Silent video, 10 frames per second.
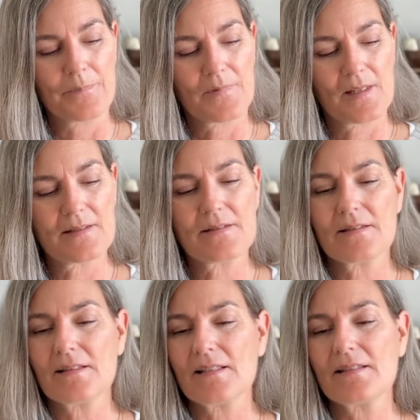this
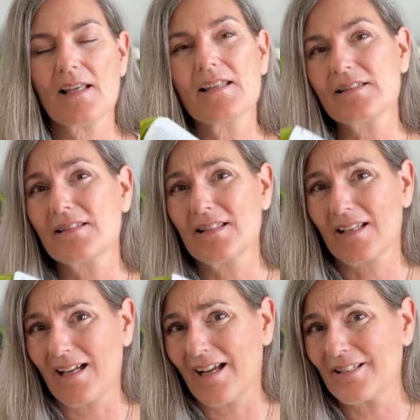is the
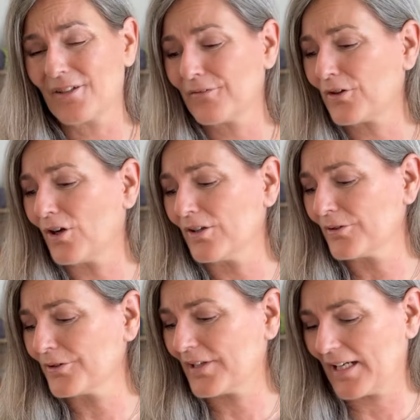kind of
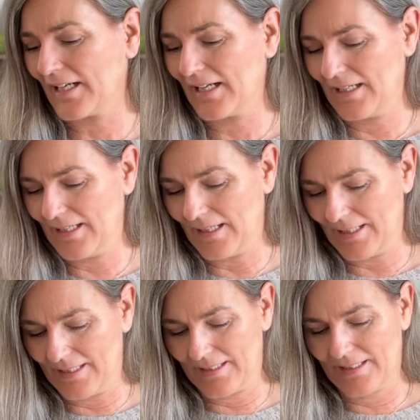color that I
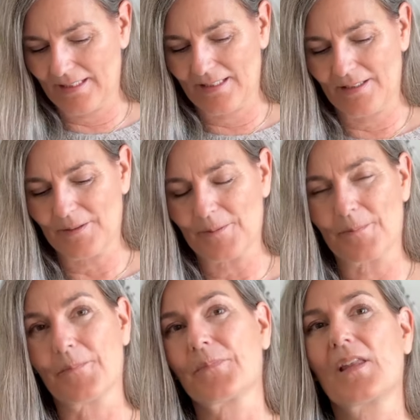like.
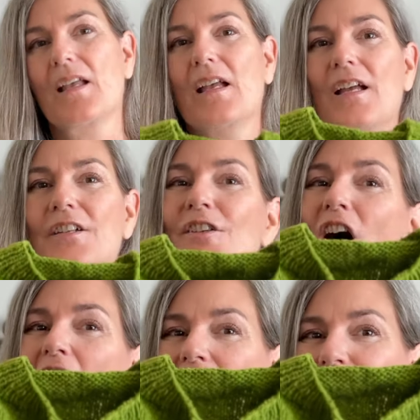
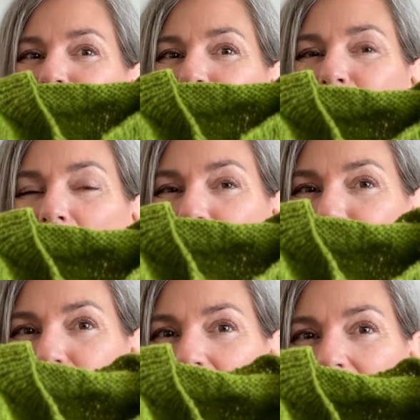Not too
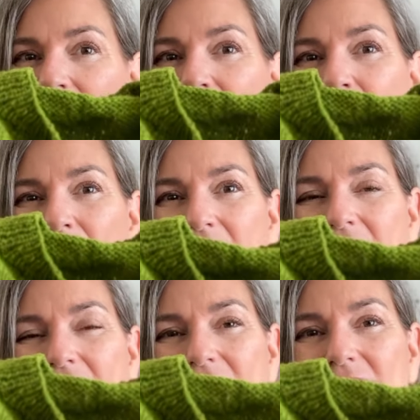much yellow in
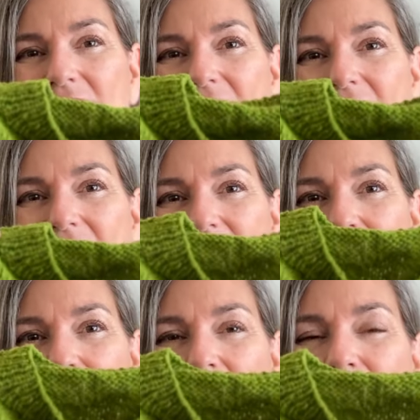it.
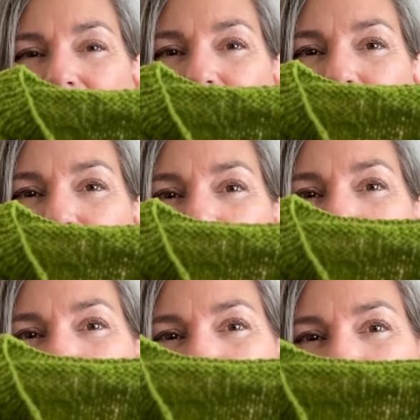A very
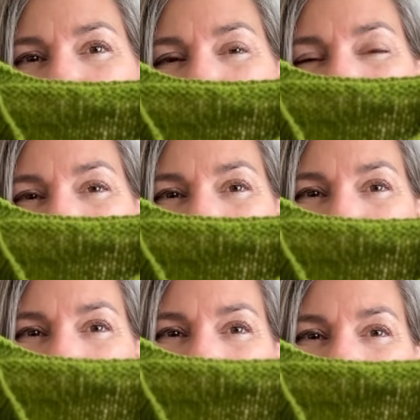cool toned
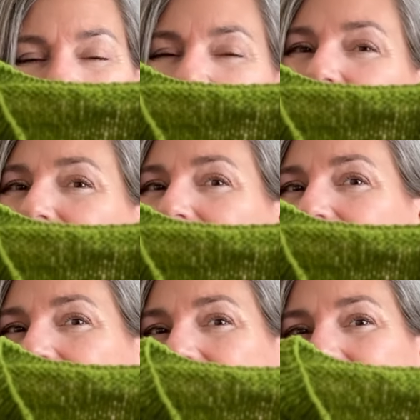green. I
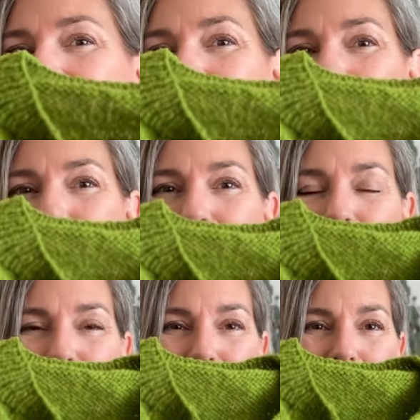think it is
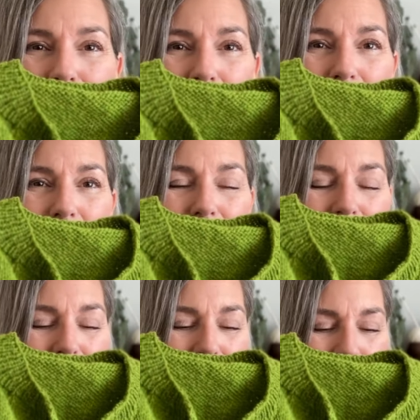so, so
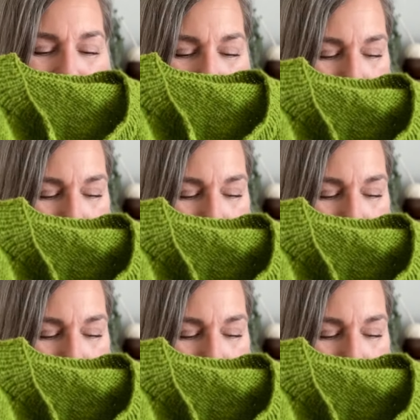beautiful.